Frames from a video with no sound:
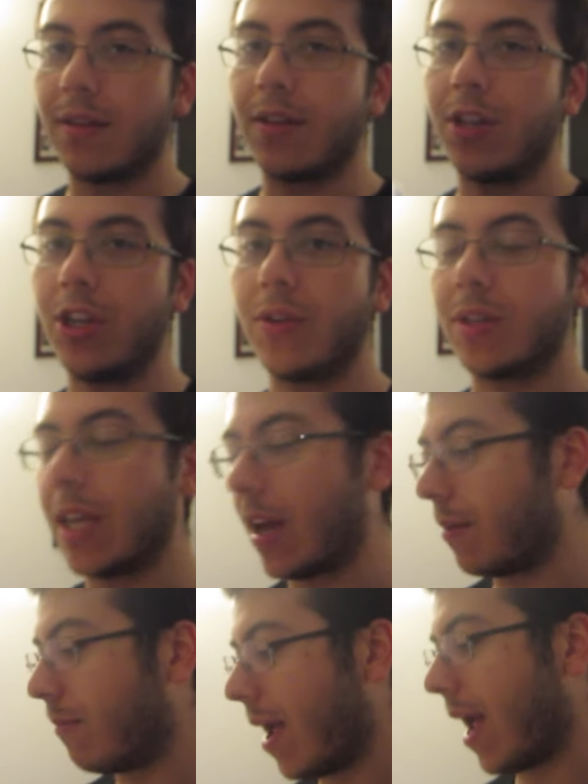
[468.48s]
the
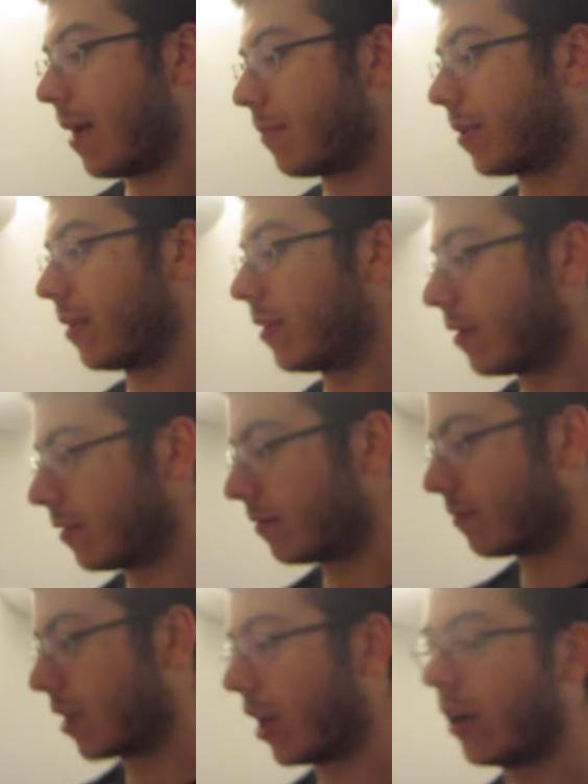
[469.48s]
Nuketown map
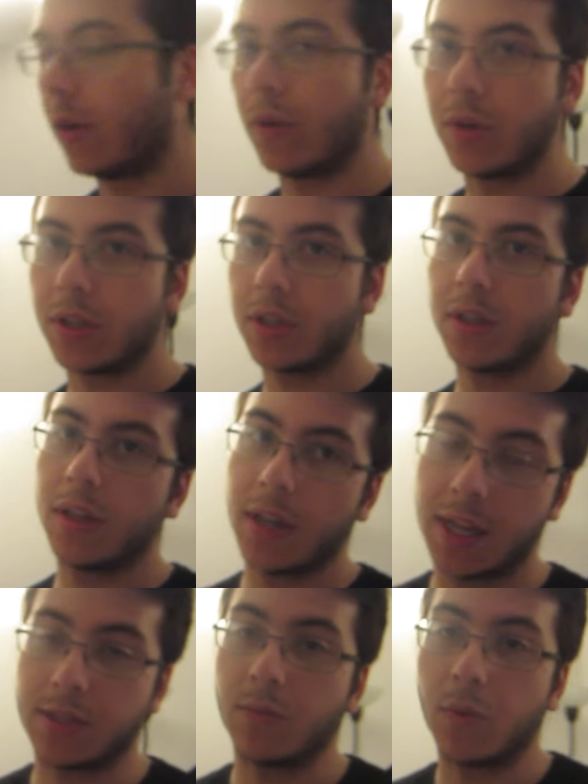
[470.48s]
code
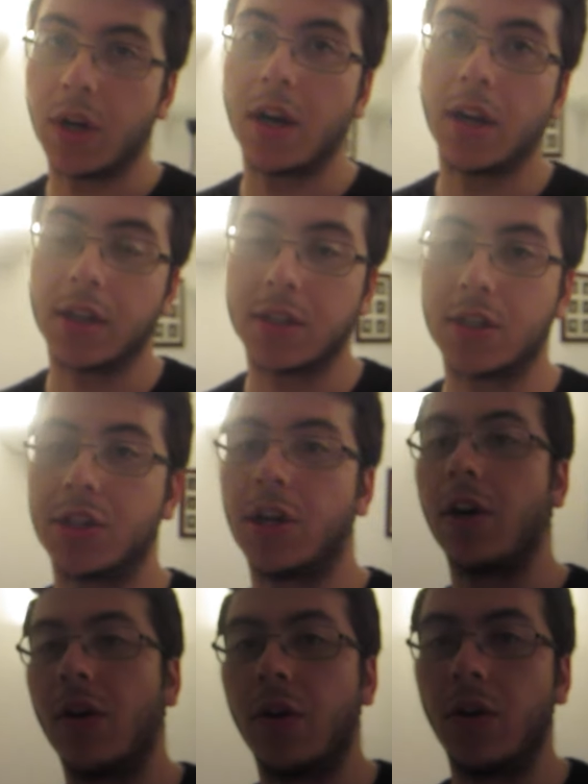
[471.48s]
hasn't worked,
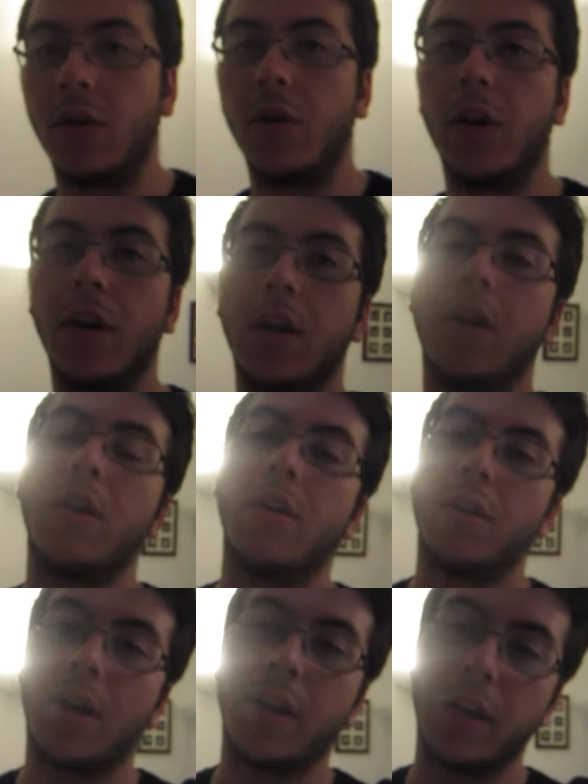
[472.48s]
so
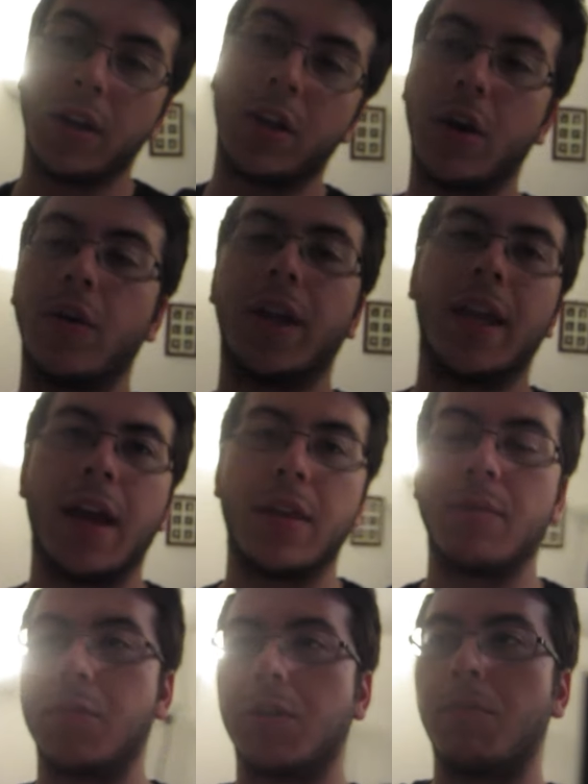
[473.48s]
I need to go and get
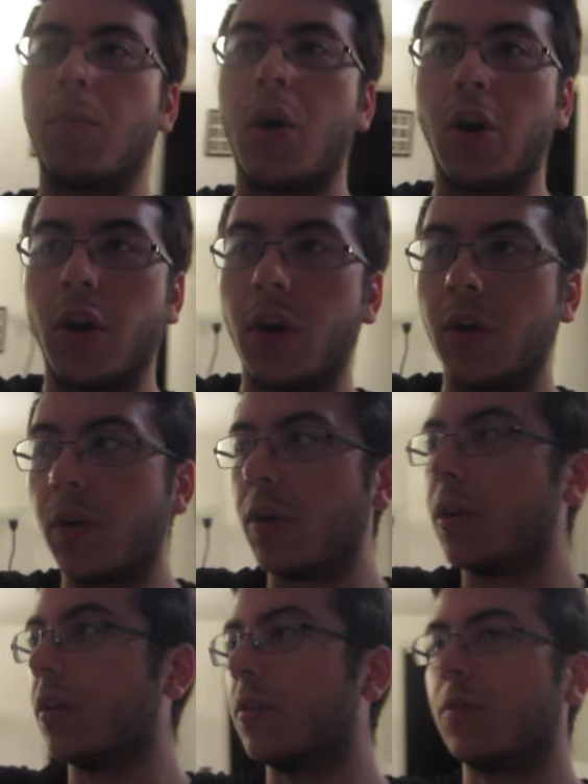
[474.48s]
them tomorrow,
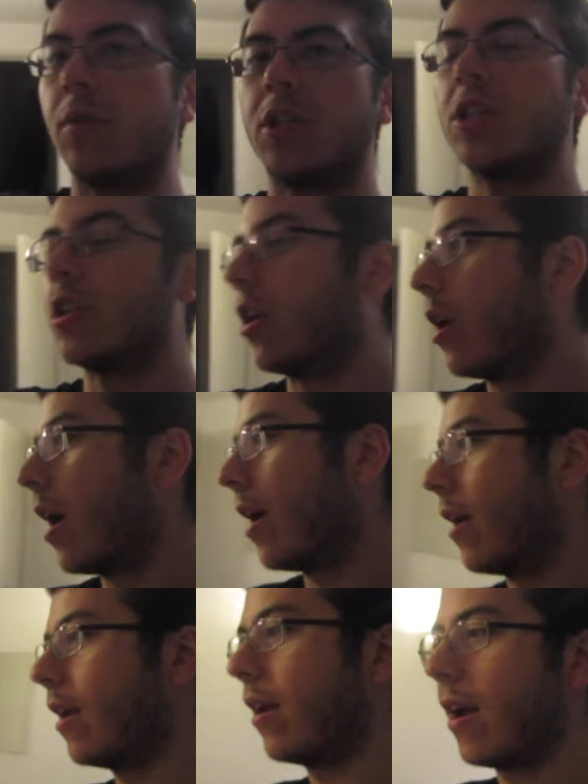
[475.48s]
which is
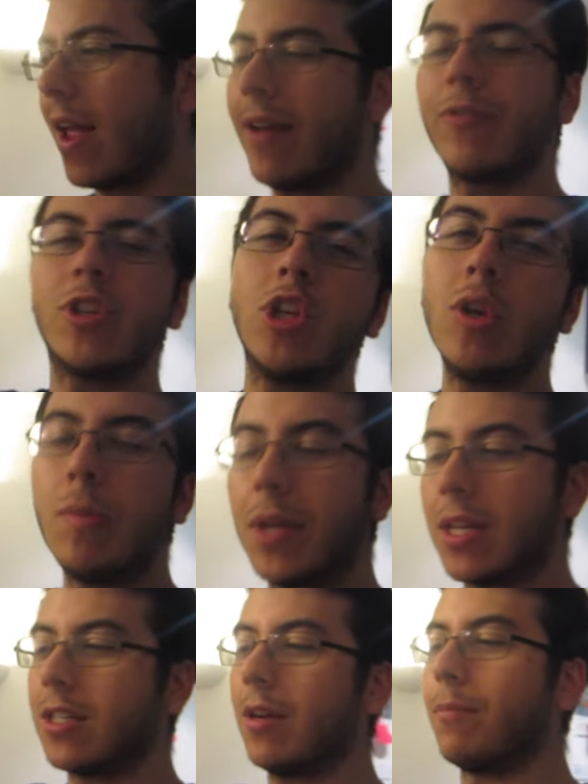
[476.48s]
alright, and I have two
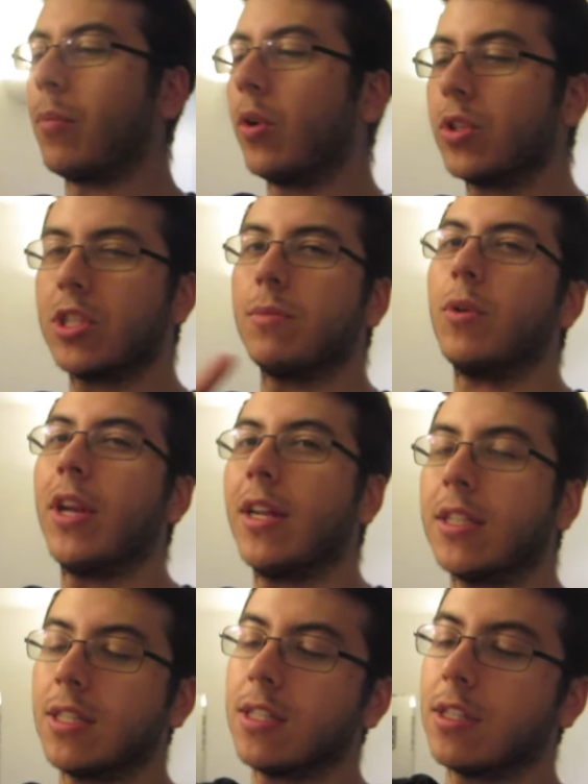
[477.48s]
because I bought someone
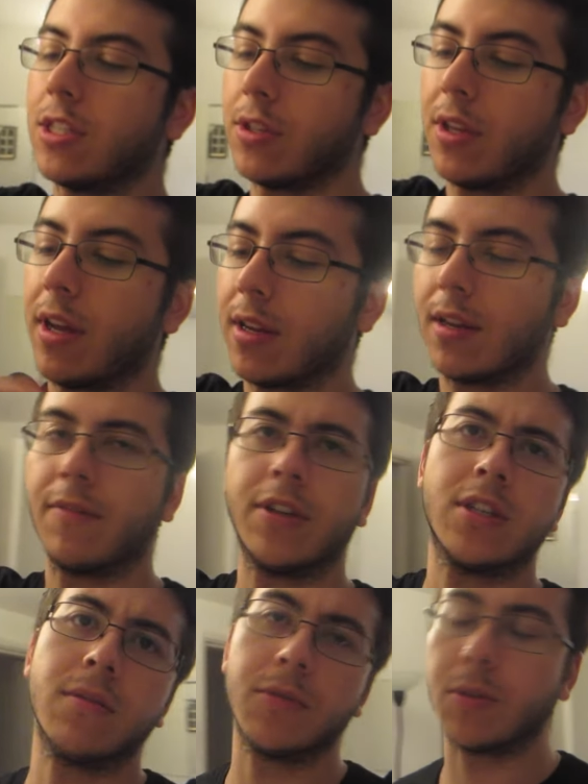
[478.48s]
else's so that I can give
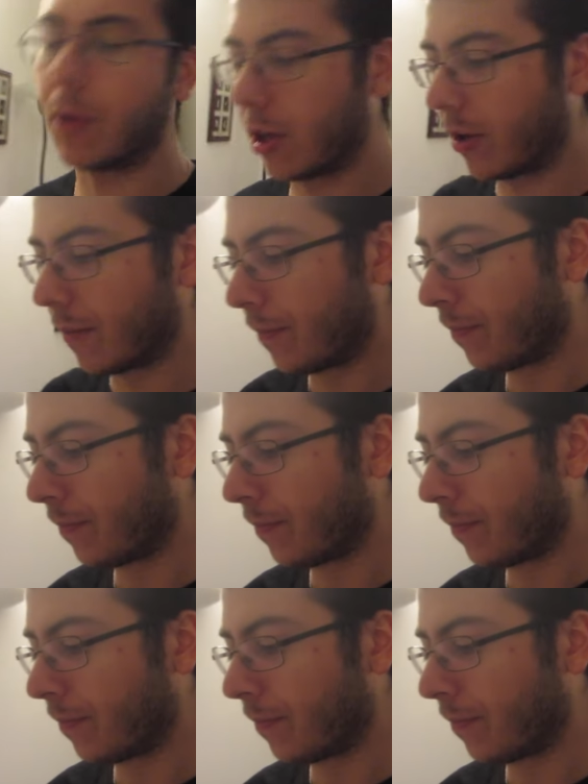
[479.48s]
it to them tomorrow